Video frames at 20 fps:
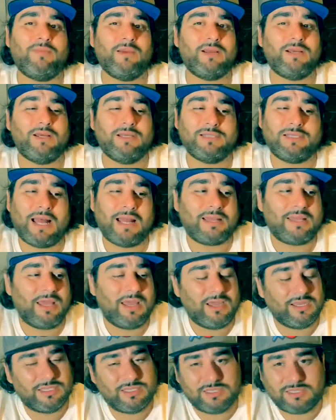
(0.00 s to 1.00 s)
because that
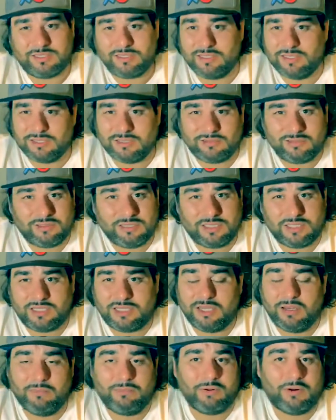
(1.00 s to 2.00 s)
thing is just
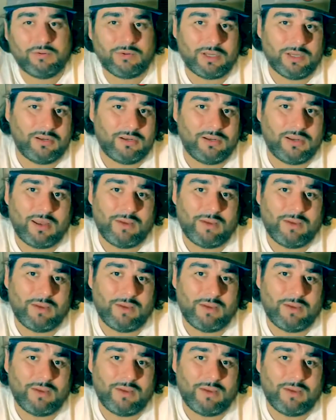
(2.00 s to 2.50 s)
shit broken.